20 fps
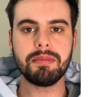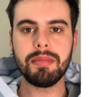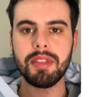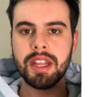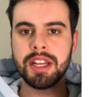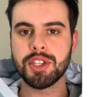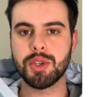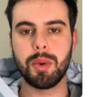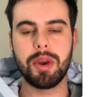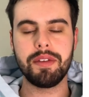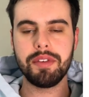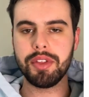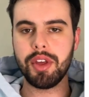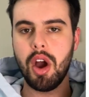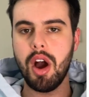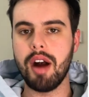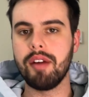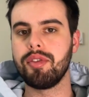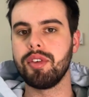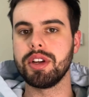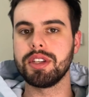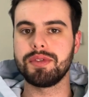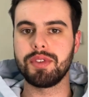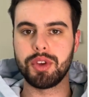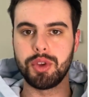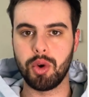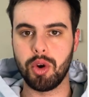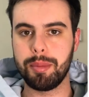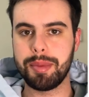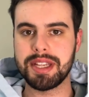And so whatever the offer is for
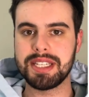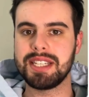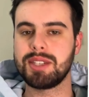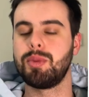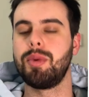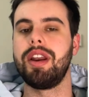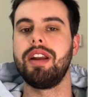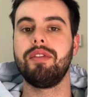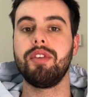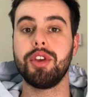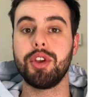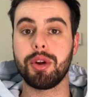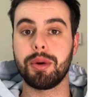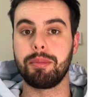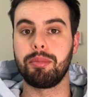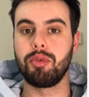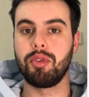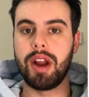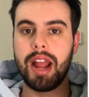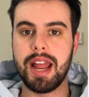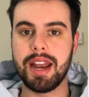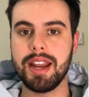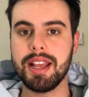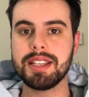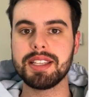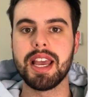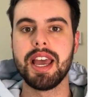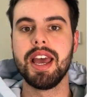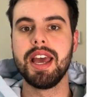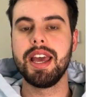your business, whatever your brand is,
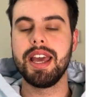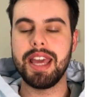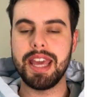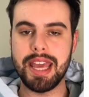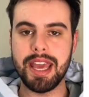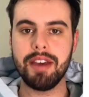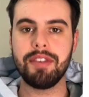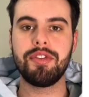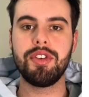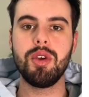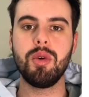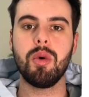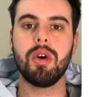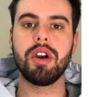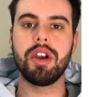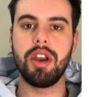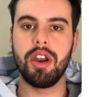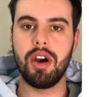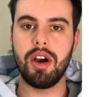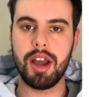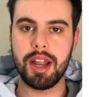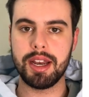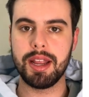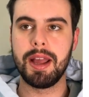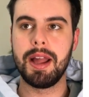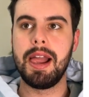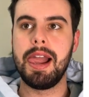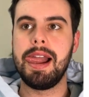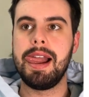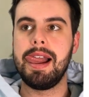if you are not
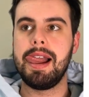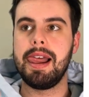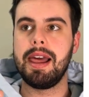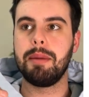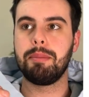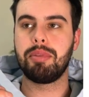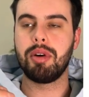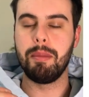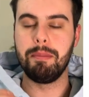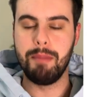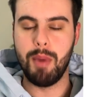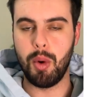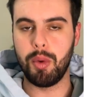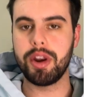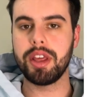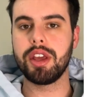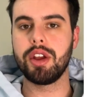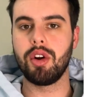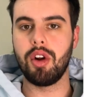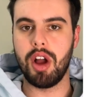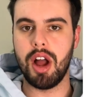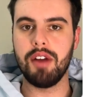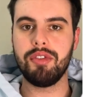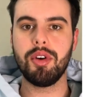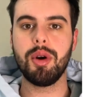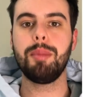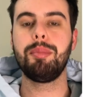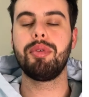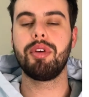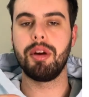promoting your
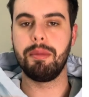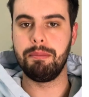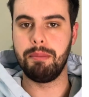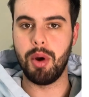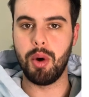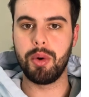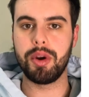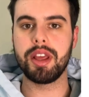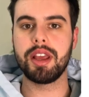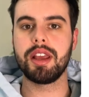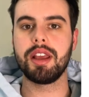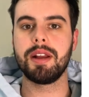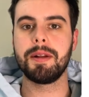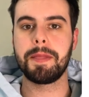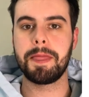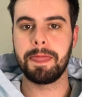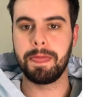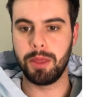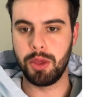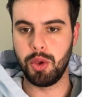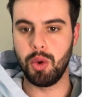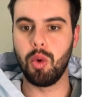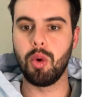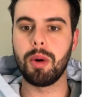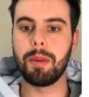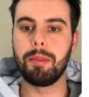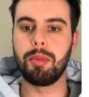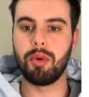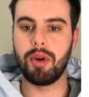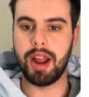offer, promoting your
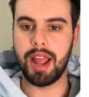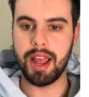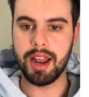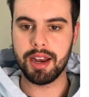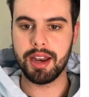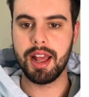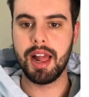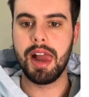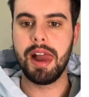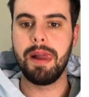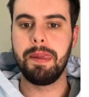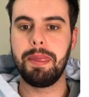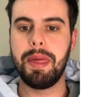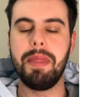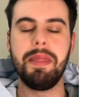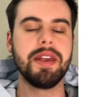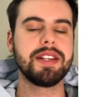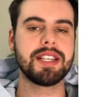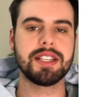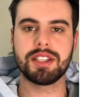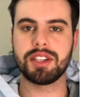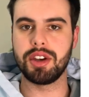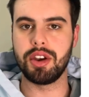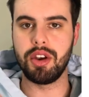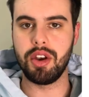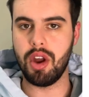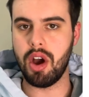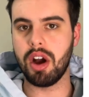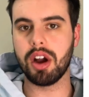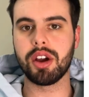brand, then this is
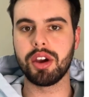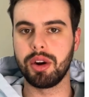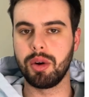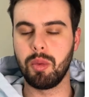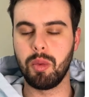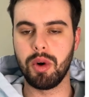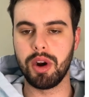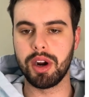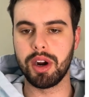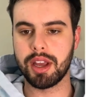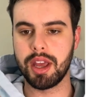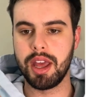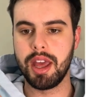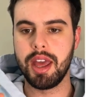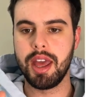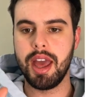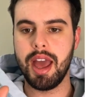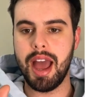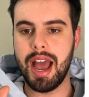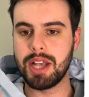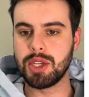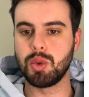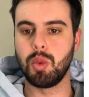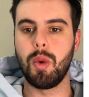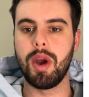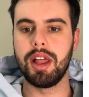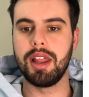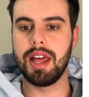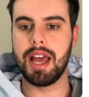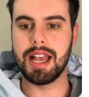not going to work as
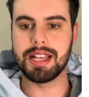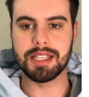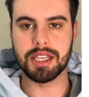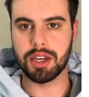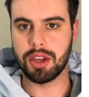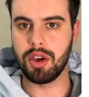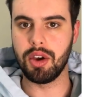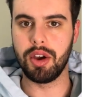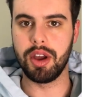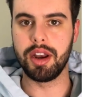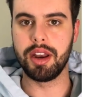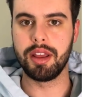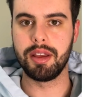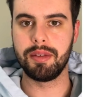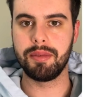well as it could.